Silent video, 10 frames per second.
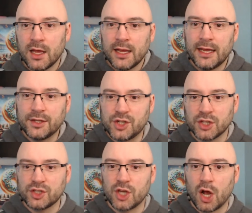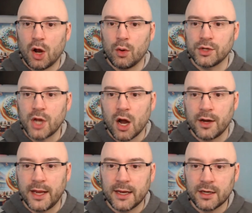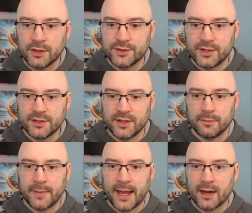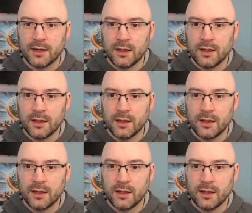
He's just so darn inconsistent, man.